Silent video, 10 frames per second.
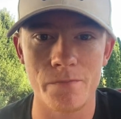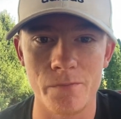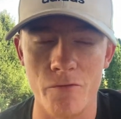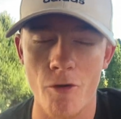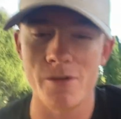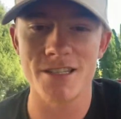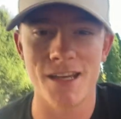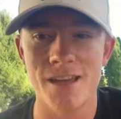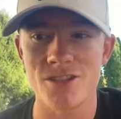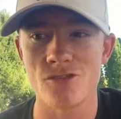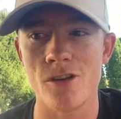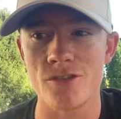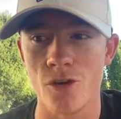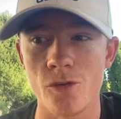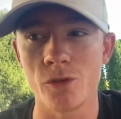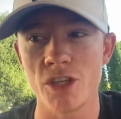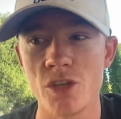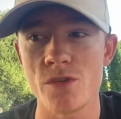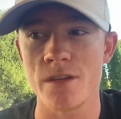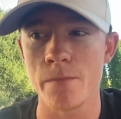performance-enhancing drugs aren't only used